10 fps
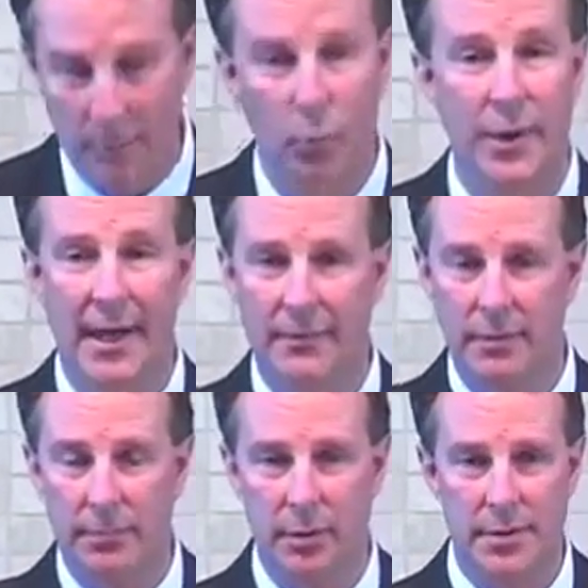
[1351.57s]
We have the
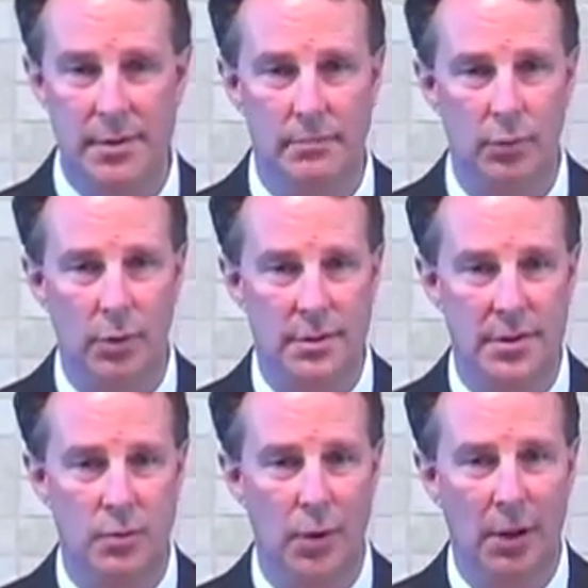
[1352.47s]
bulletin boards
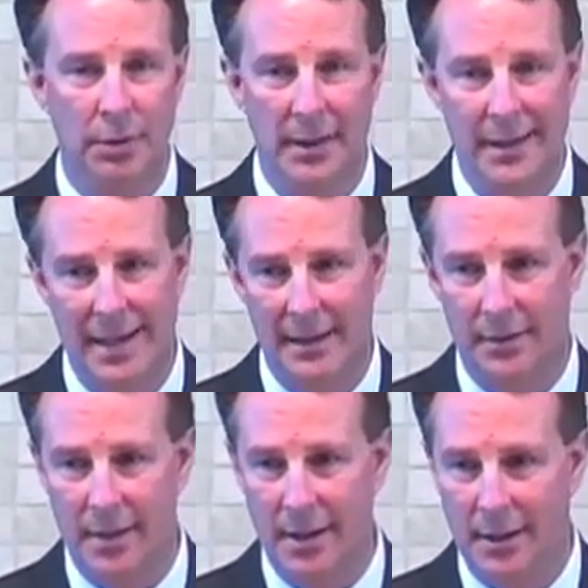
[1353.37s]
as well in the
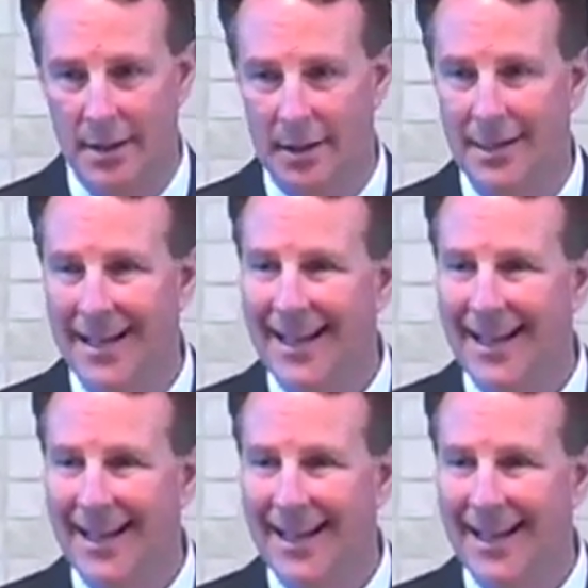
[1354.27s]
gathering area.